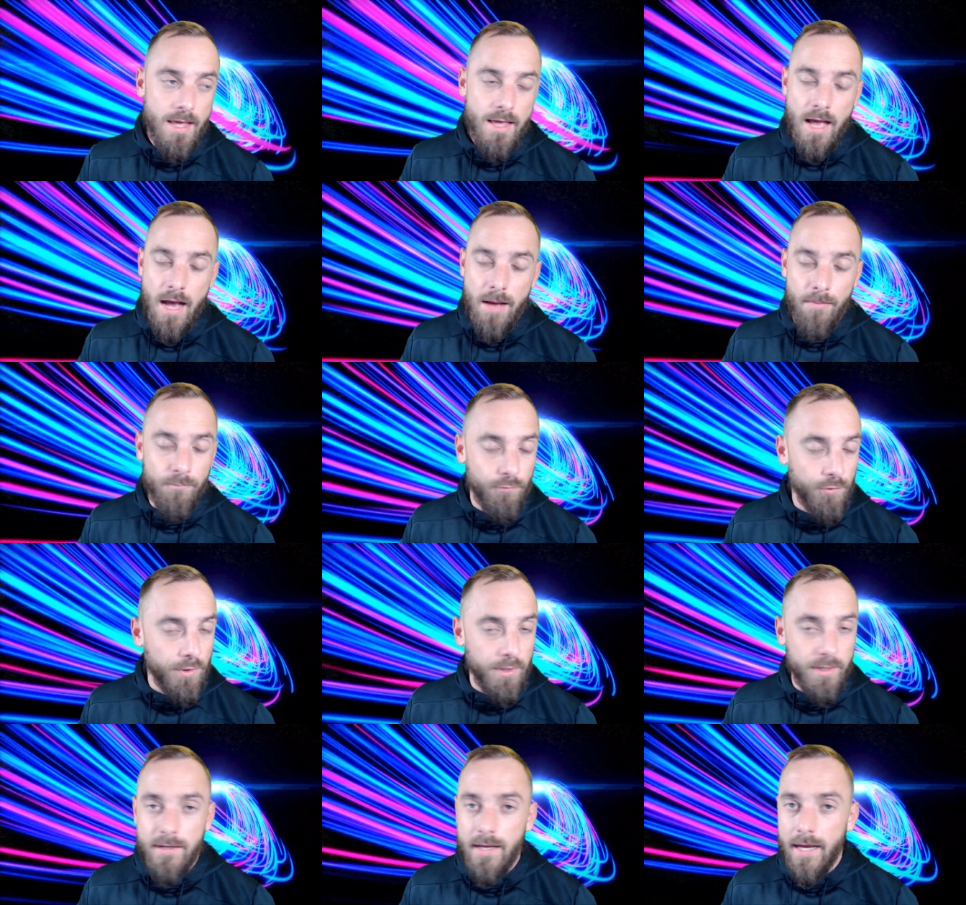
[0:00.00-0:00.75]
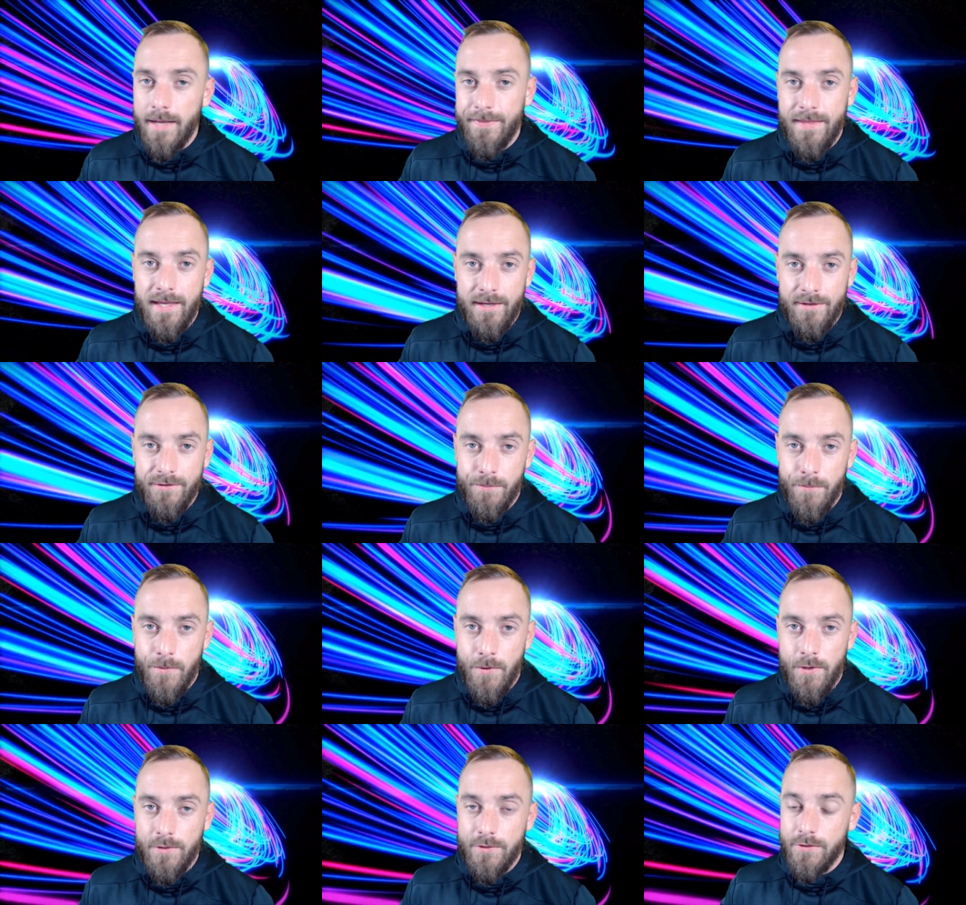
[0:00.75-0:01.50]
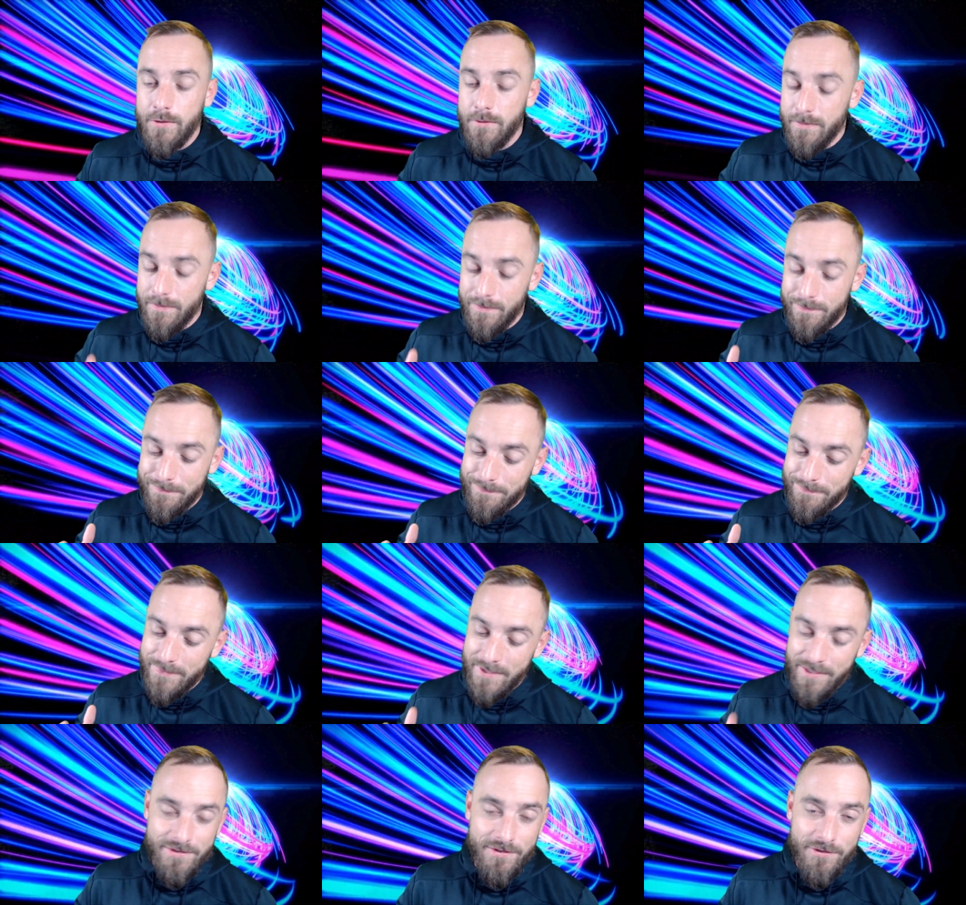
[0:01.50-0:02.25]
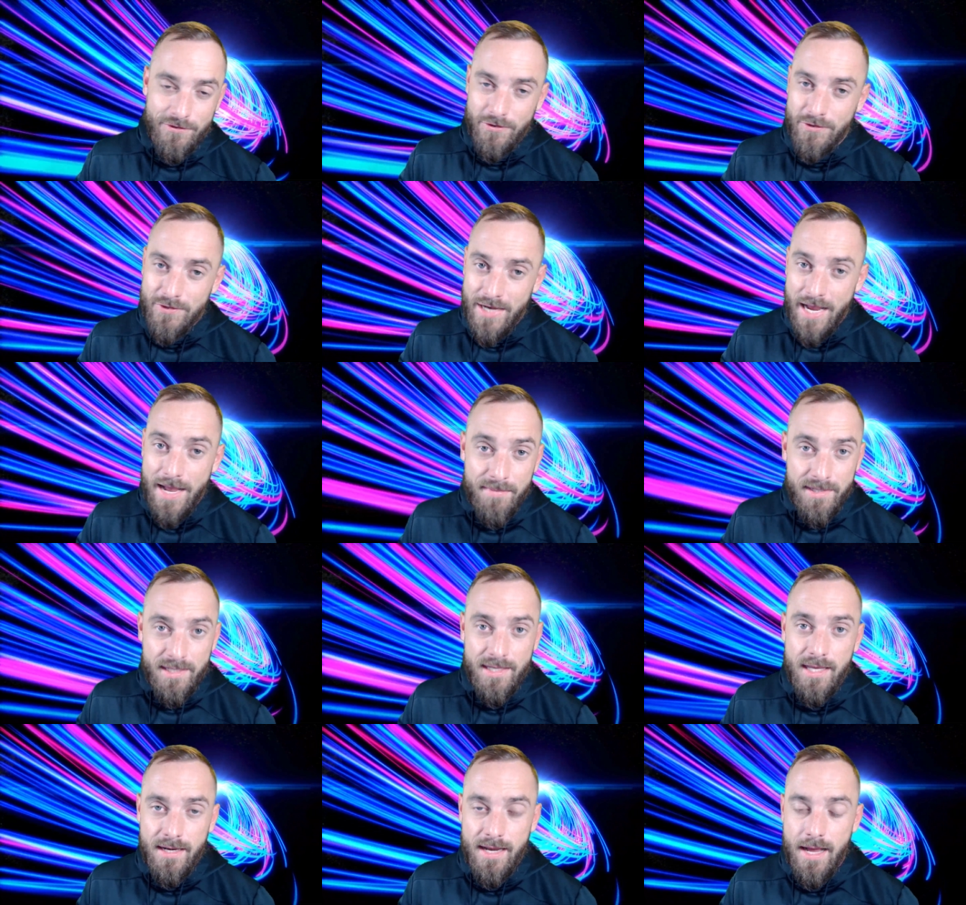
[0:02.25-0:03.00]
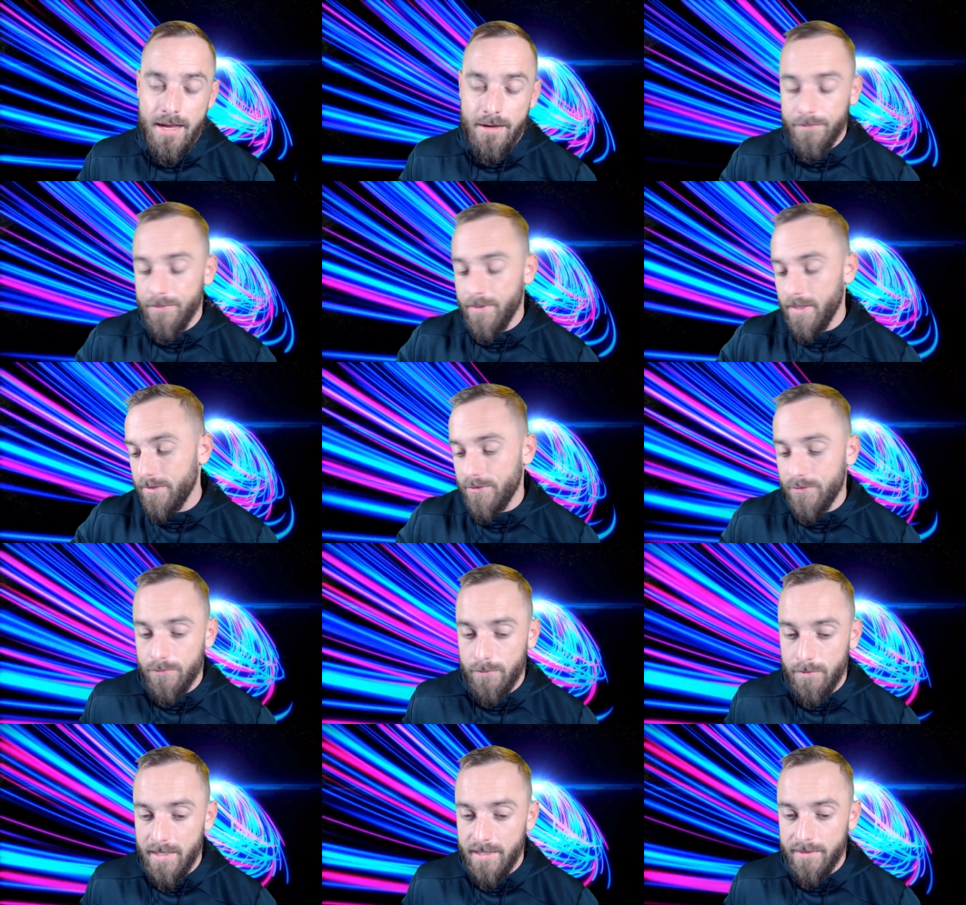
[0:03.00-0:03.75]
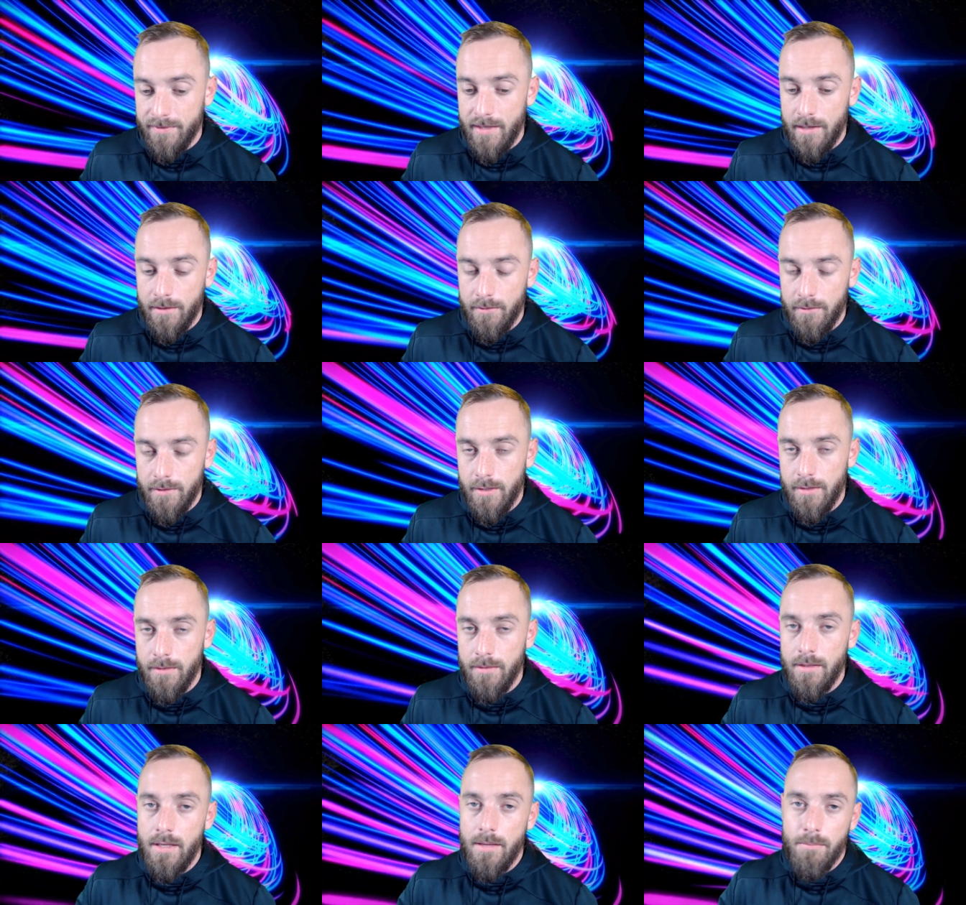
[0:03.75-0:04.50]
I'm really not that smart. So this is your time to get out. I just want to make that clear.